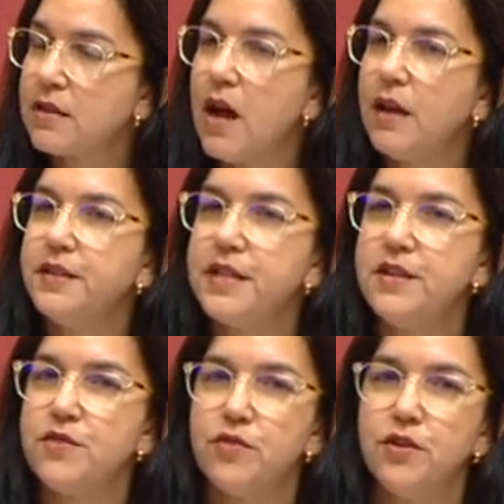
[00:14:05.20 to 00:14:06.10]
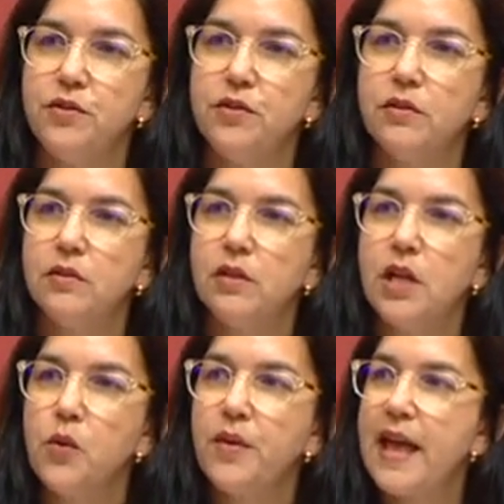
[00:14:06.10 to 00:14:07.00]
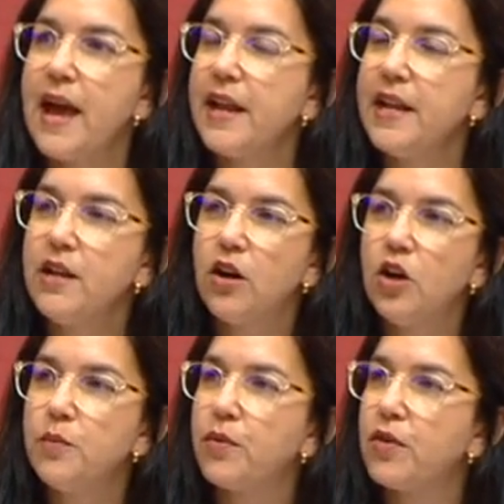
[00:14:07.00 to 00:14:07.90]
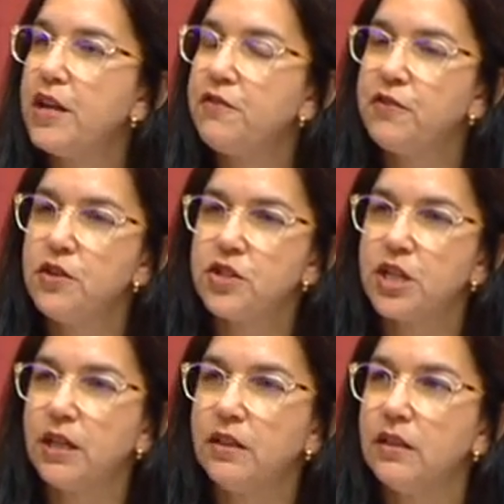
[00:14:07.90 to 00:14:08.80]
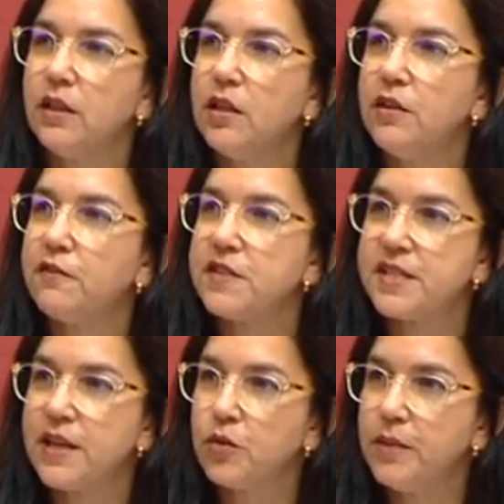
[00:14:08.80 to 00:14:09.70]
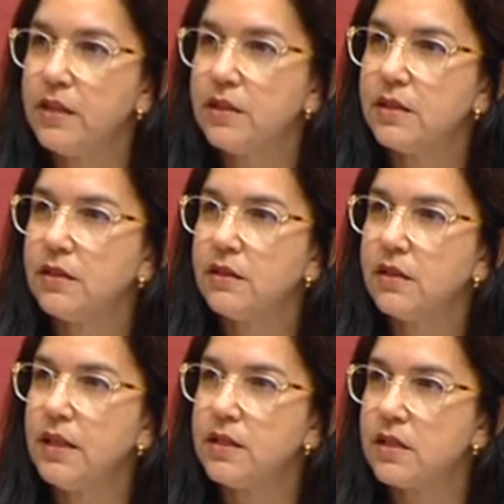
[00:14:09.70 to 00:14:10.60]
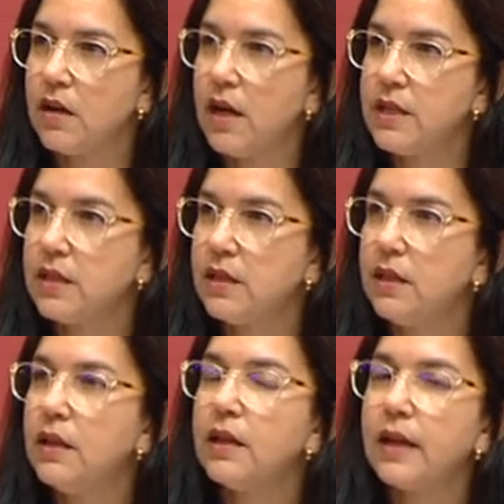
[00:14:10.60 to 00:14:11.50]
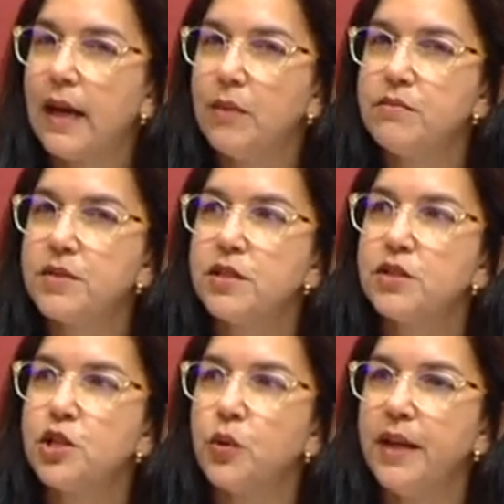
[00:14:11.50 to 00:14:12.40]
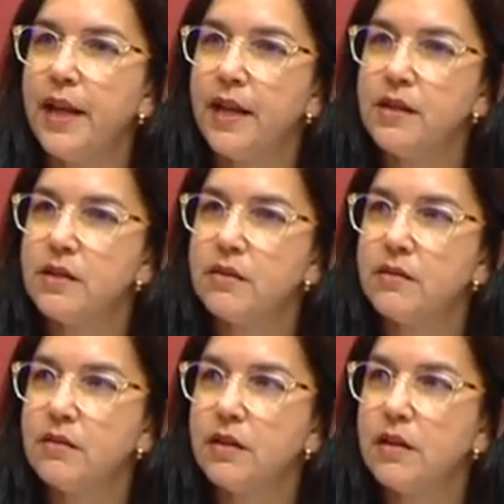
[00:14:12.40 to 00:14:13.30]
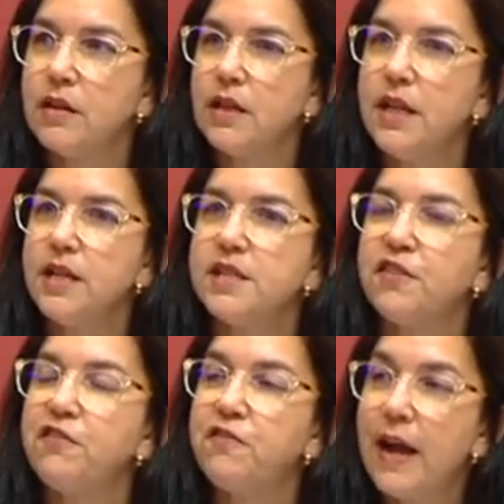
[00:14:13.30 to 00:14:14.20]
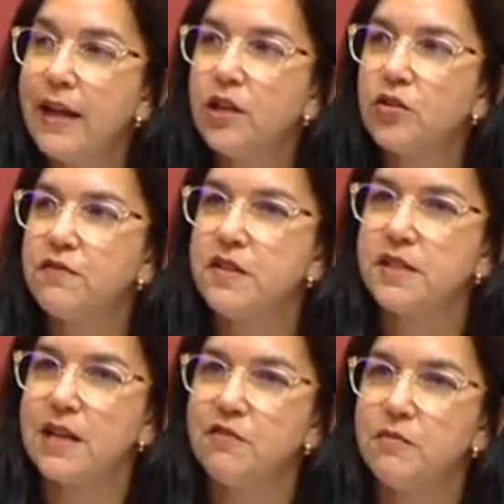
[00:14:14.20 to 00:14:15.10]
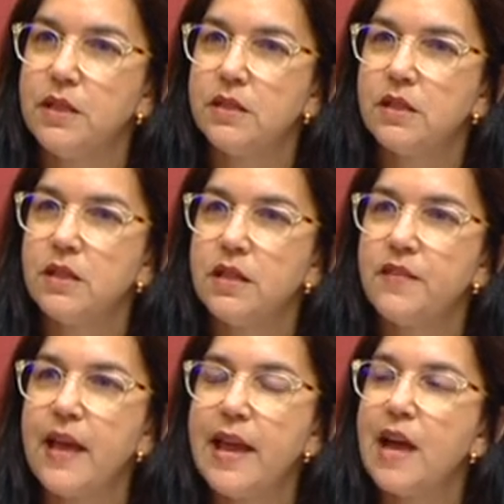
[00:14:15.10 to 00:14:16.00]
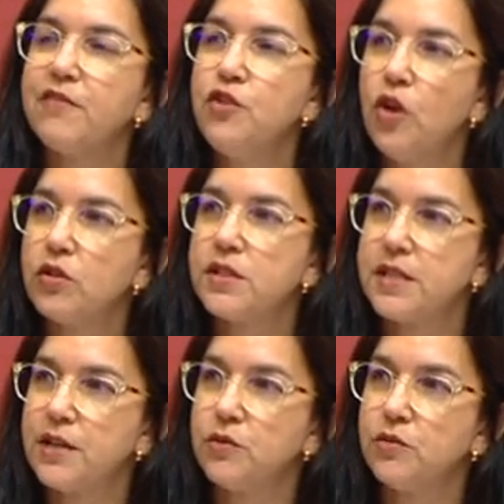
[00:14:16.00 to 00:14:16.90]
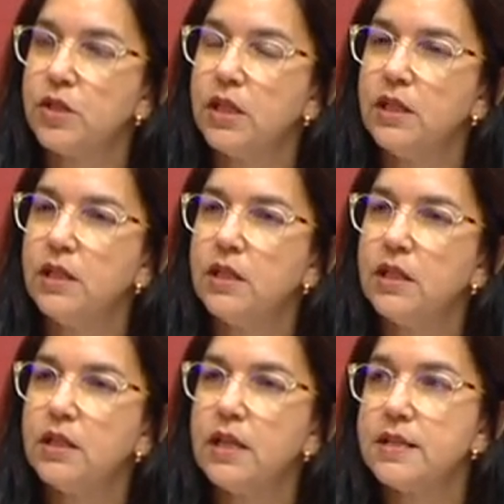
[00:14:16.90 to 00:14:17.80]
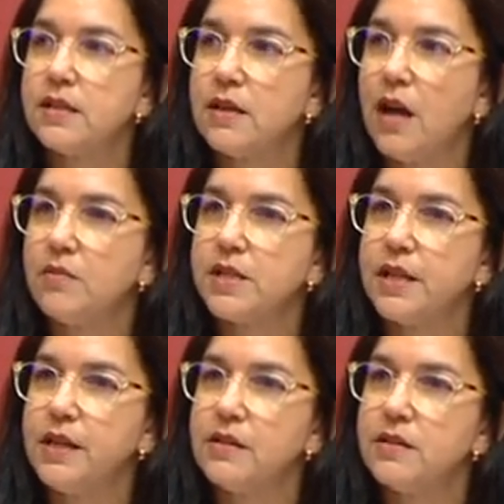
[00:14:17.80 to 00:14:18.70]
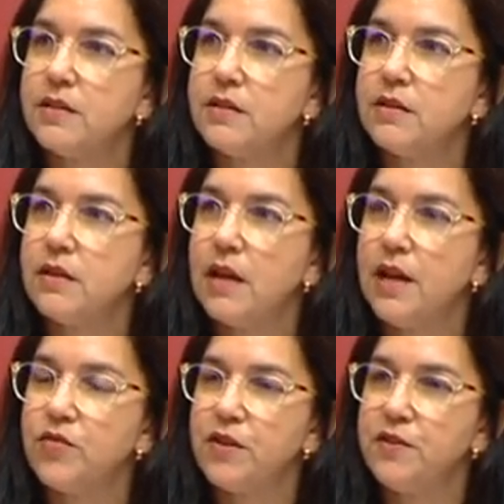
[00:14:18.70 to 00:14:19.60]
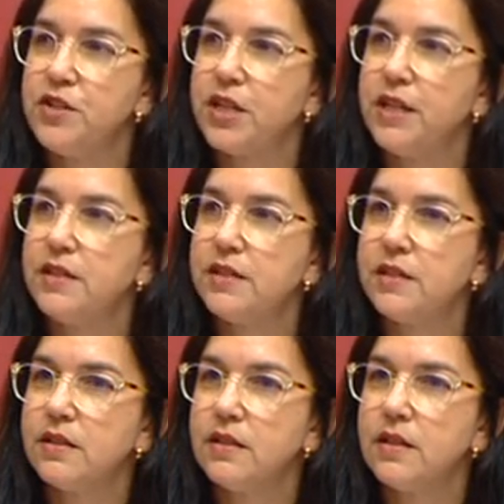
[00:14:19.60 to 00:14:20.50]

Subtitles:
Island and Nauru without any hope or any future for settlement in sight comes to an end. It is a failure of this government that they have not settled these asylum seekers and refugees.